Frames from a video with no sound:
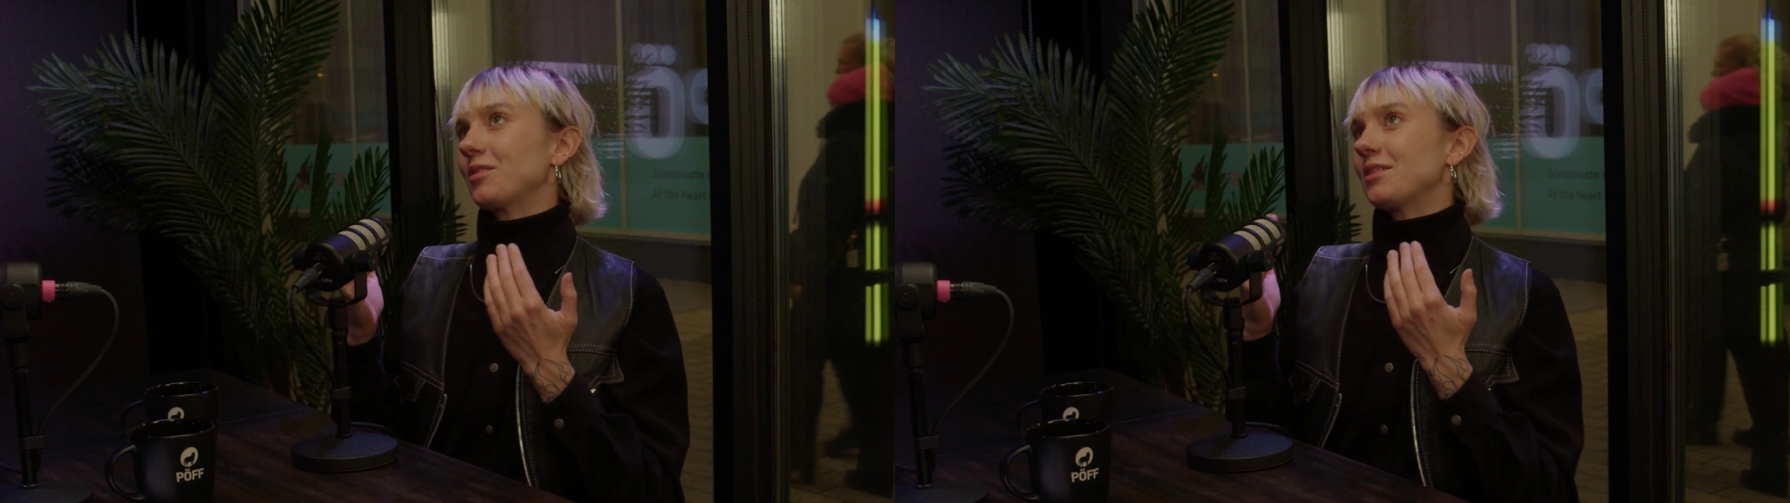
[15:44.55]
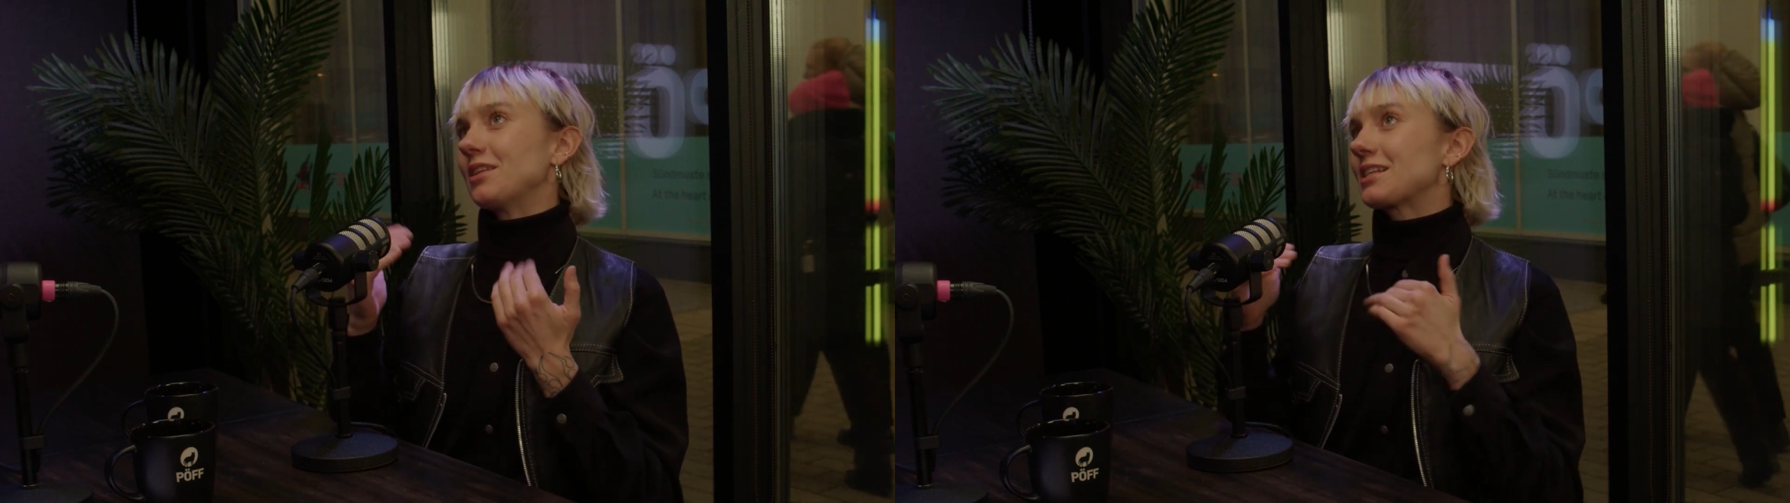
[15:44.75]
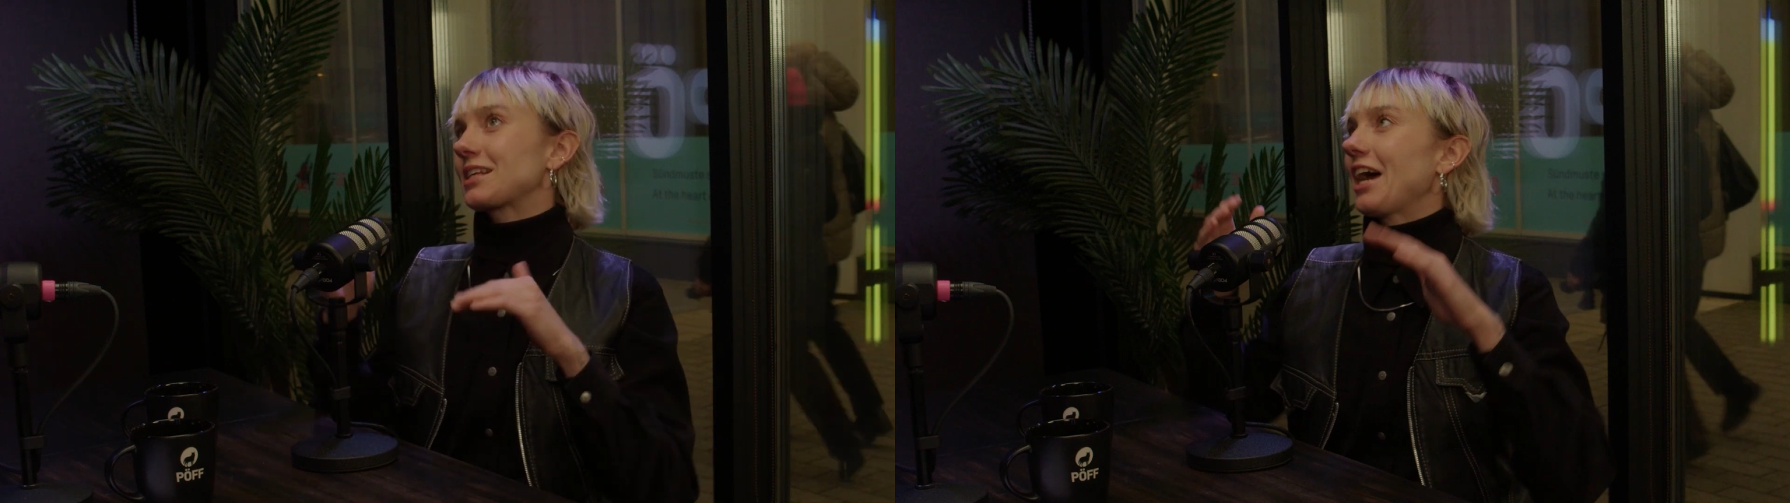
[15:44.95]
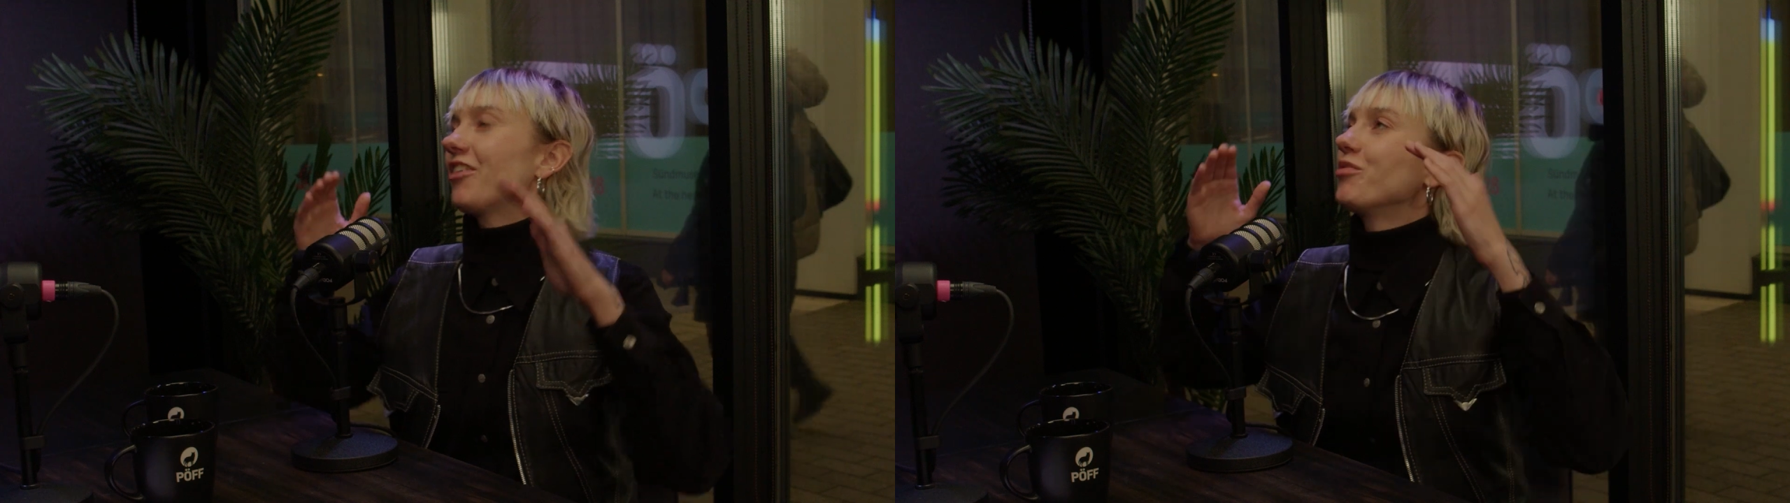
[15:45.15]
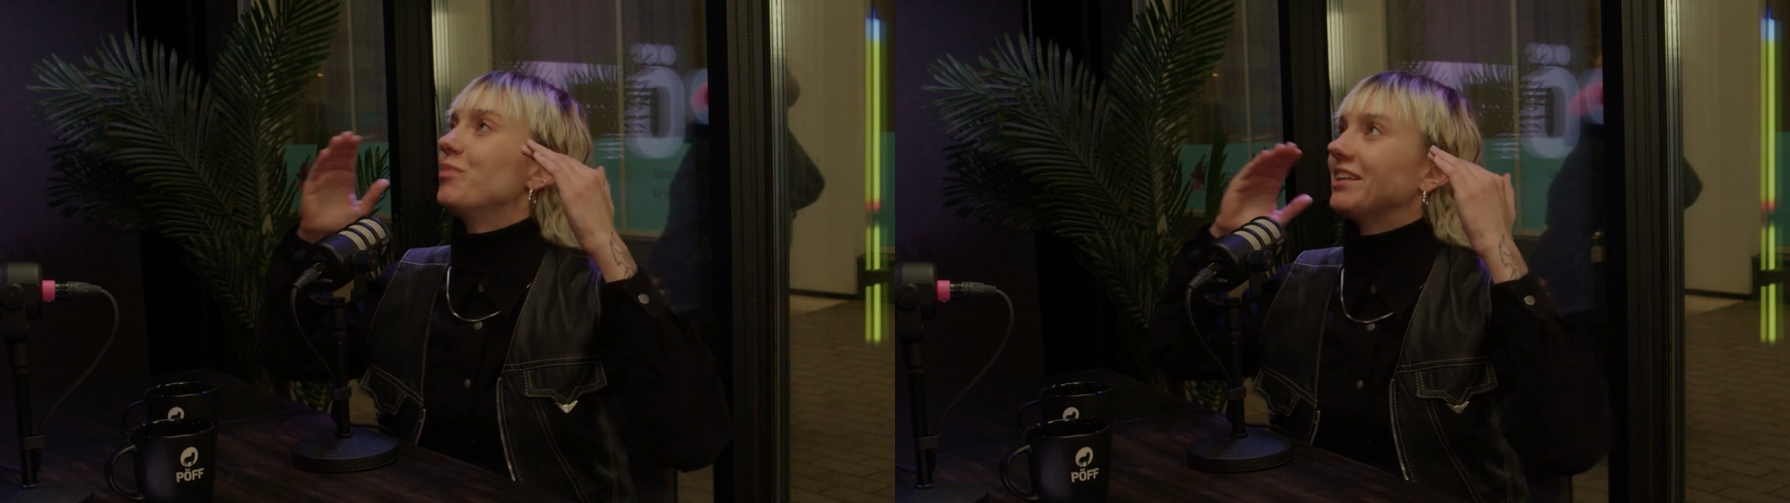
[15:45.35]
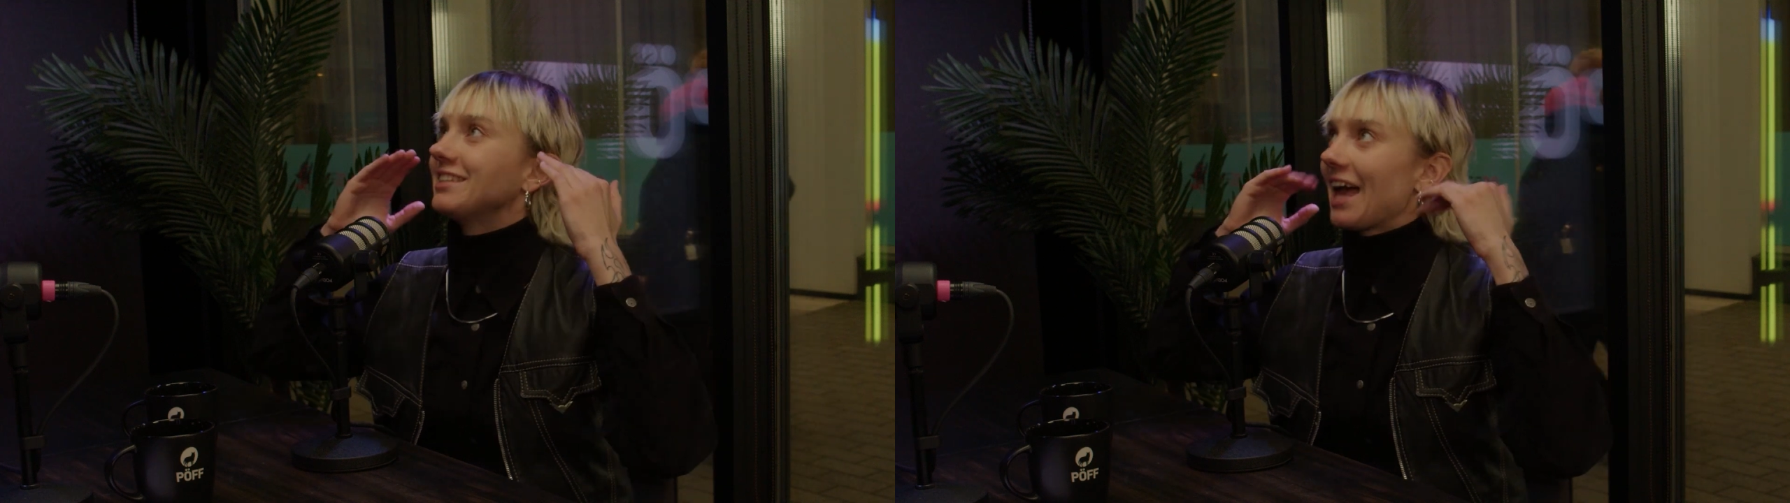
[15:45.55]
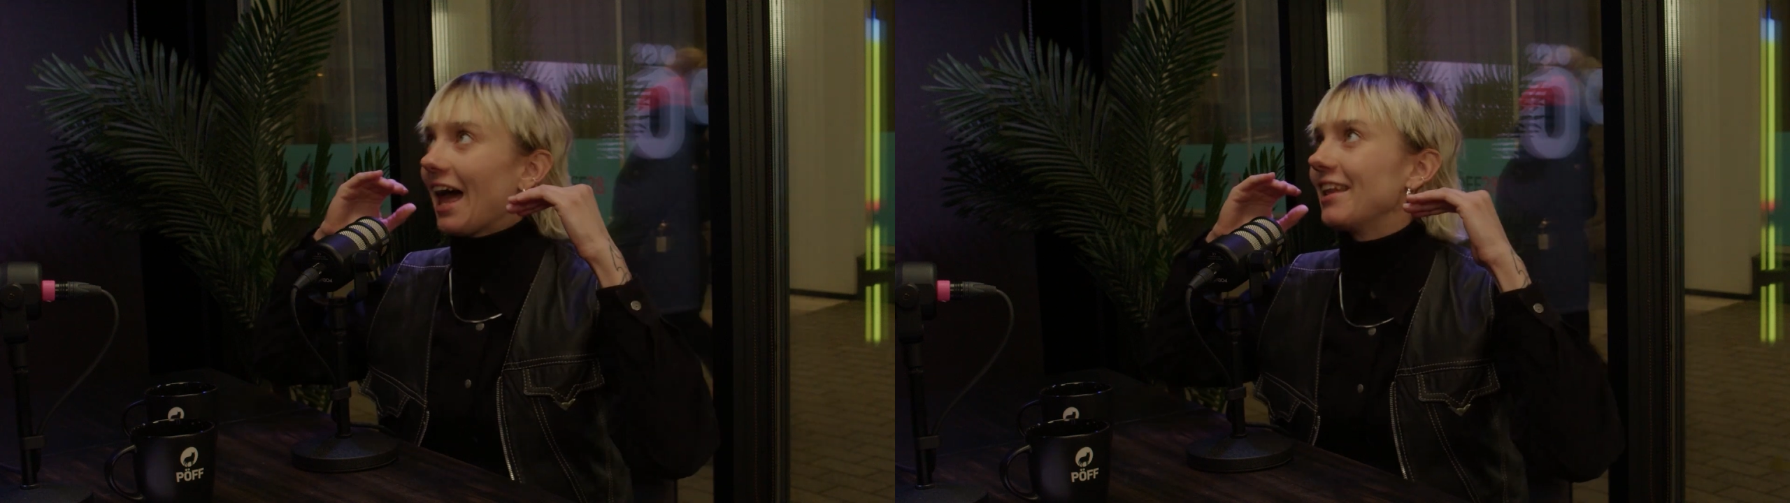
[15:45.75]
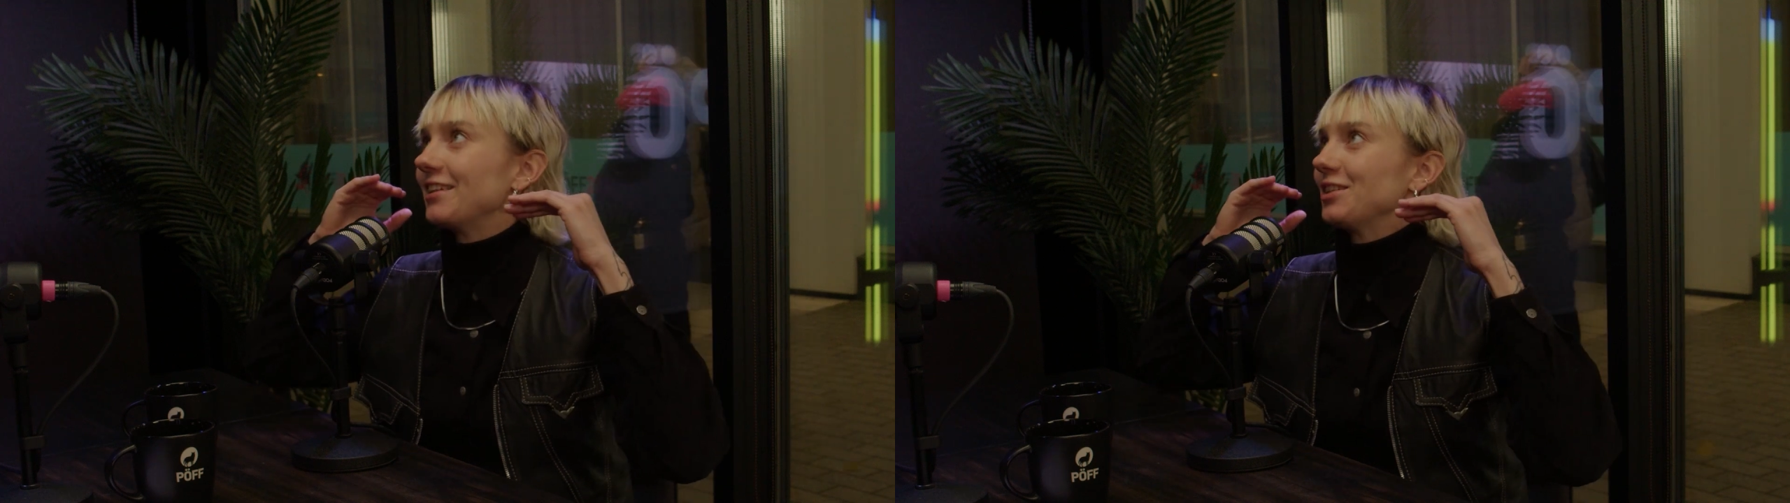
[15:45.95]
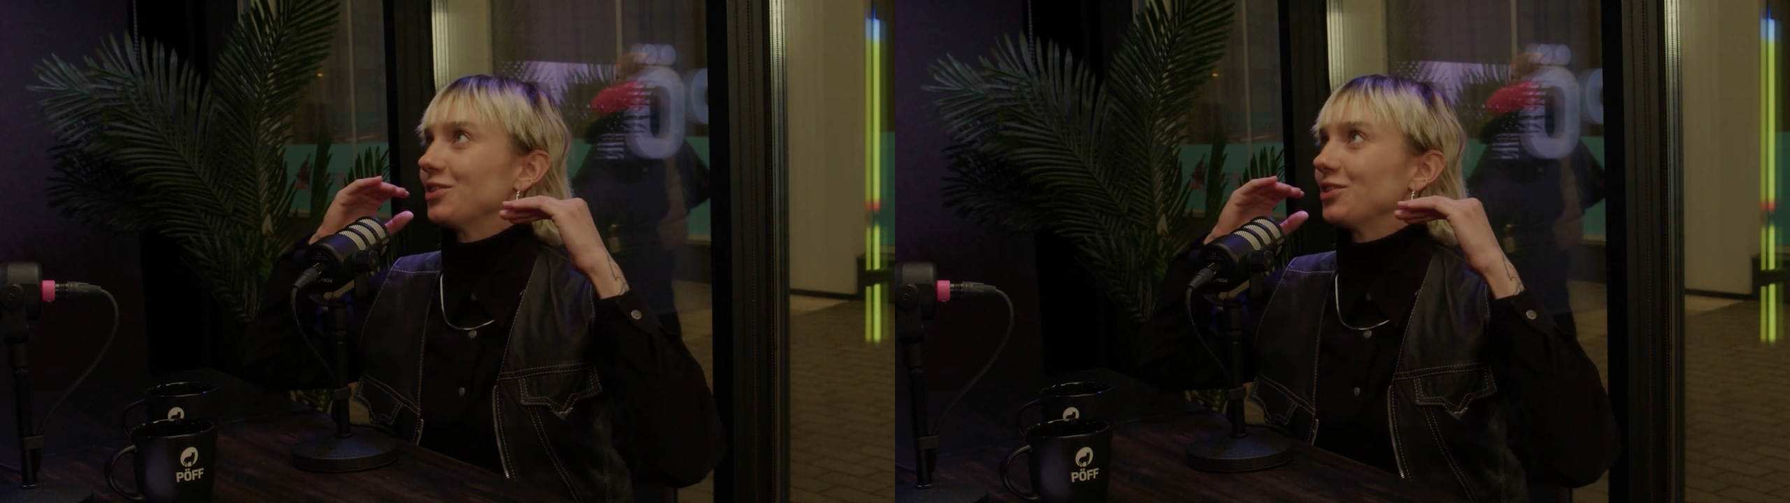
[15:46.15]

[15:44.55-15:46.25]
this kind of mentality,